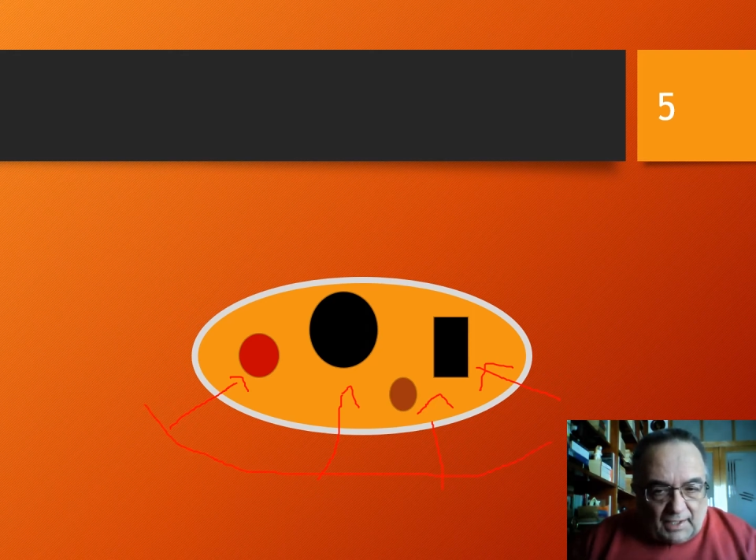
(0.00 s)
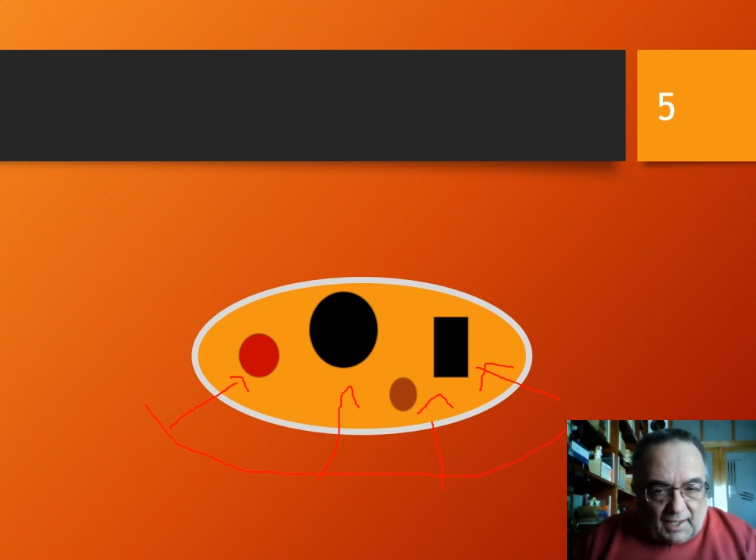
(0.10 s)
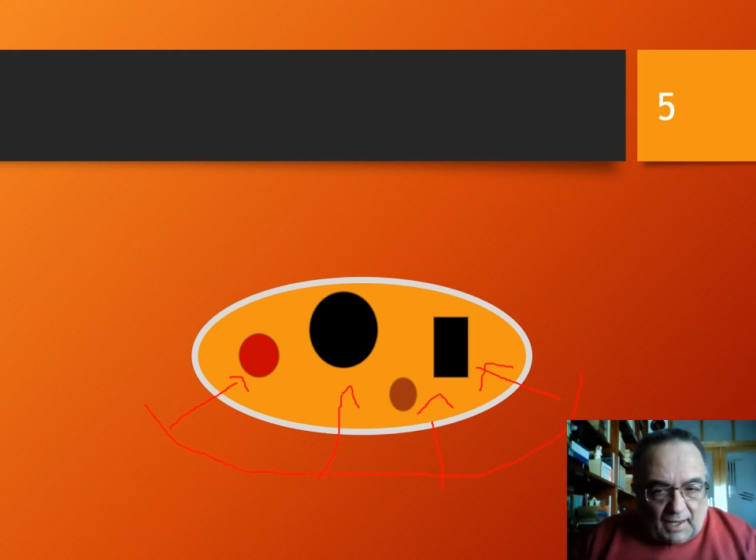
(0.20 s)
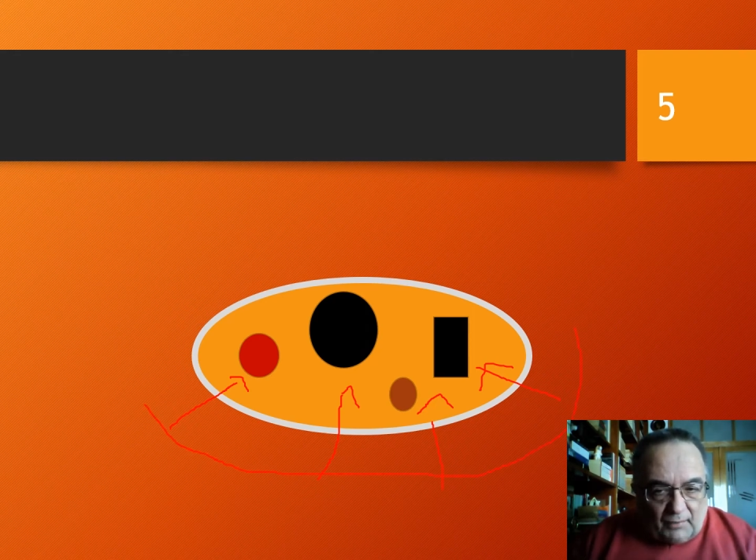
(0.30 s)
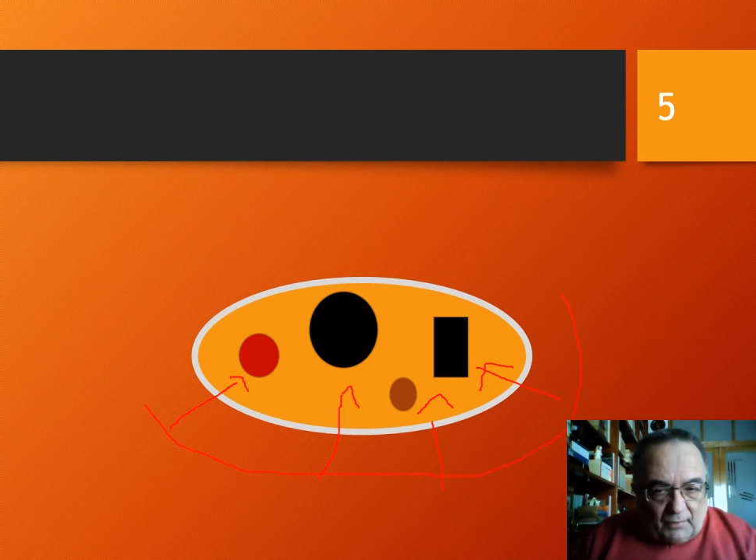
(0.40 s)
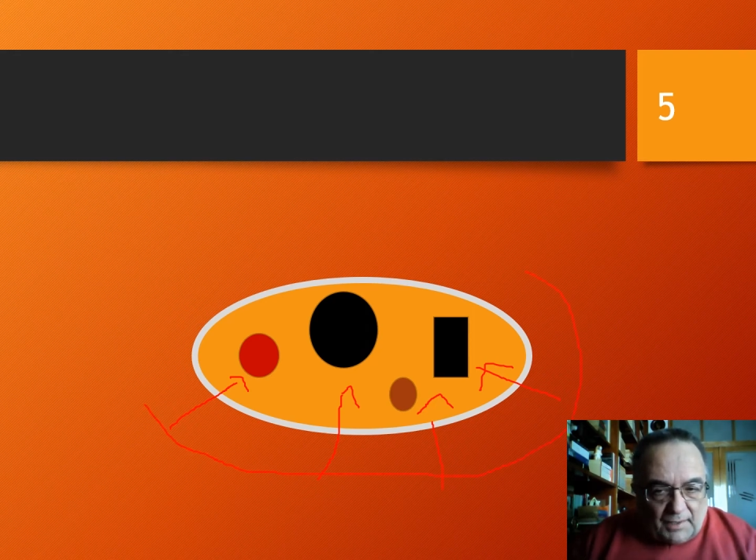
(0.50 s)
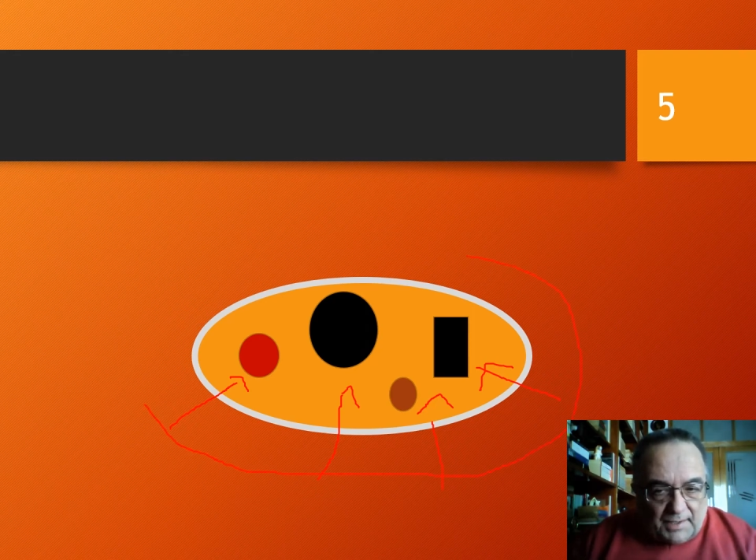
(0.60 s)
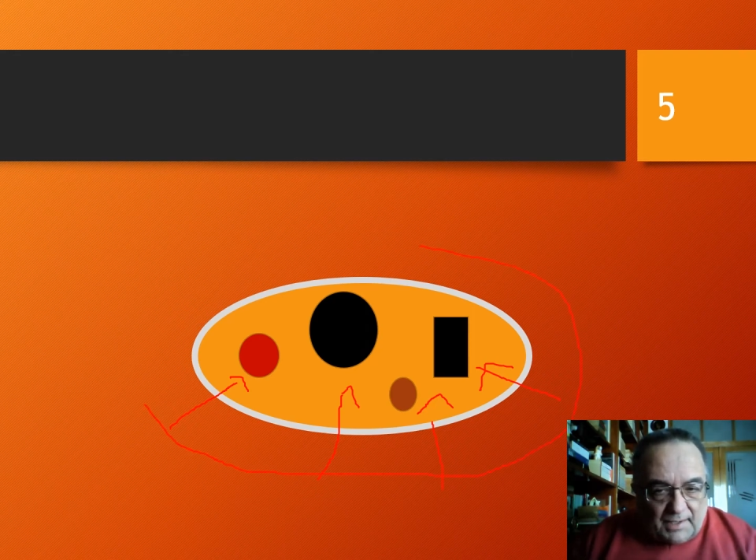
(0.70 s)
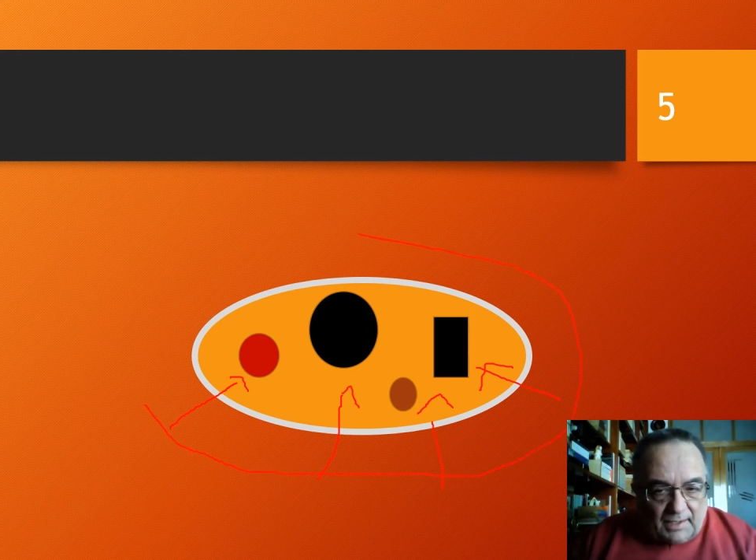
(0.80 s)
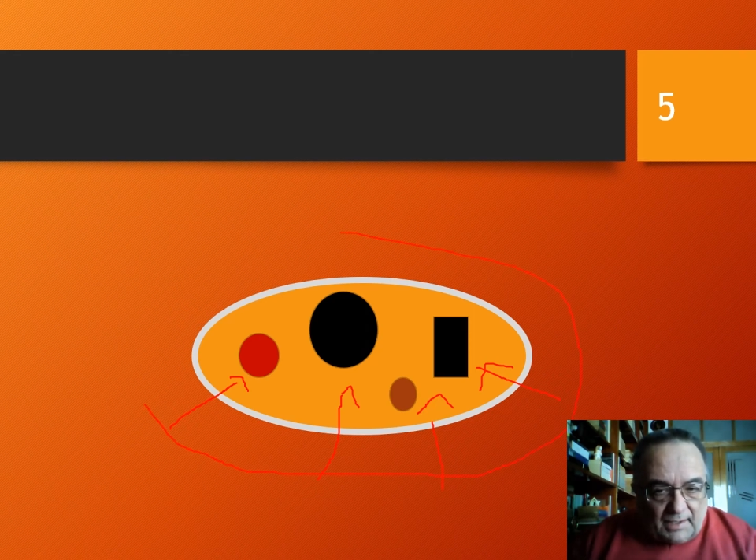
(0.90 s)
I was
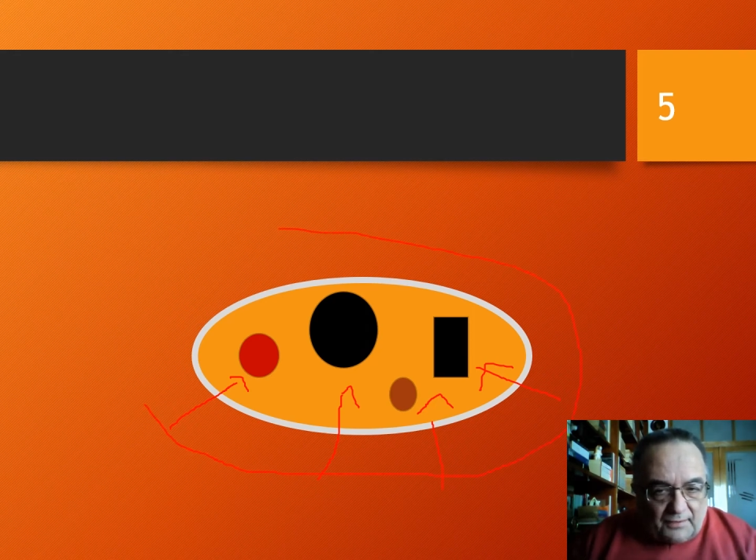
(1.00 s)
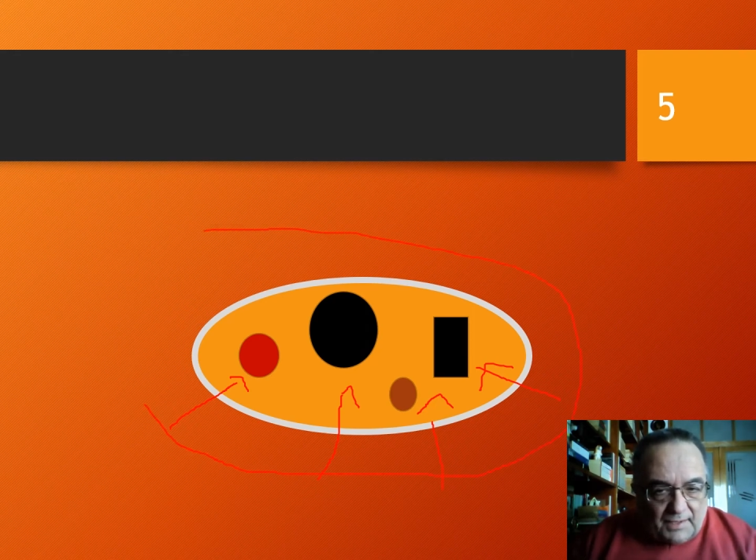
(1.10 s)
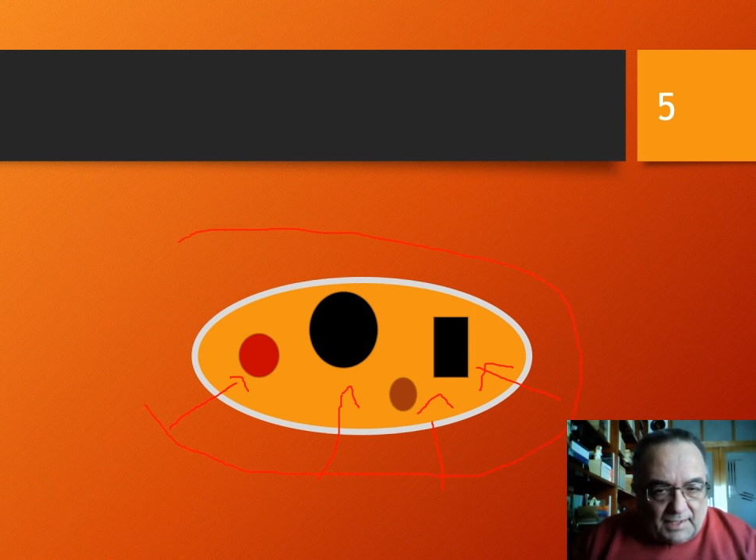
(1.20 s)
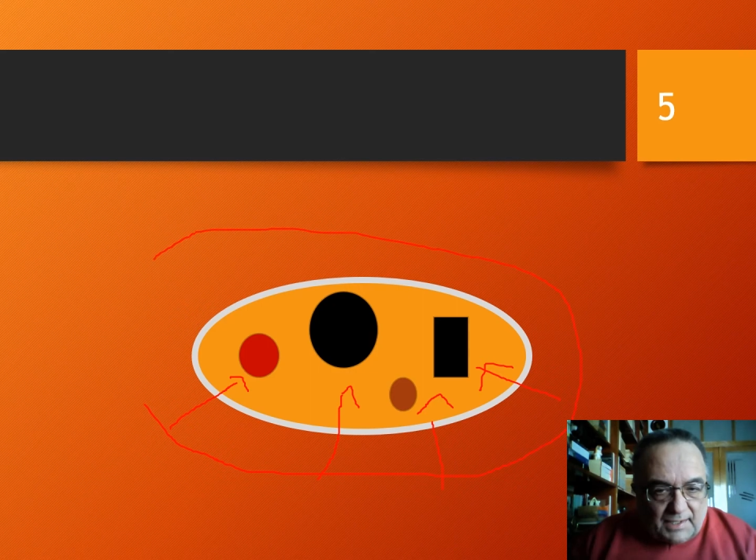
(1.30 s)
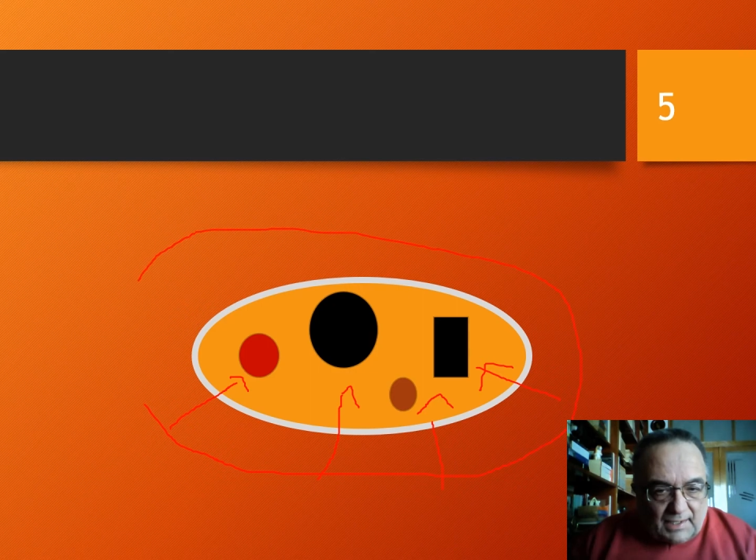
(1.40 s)
interested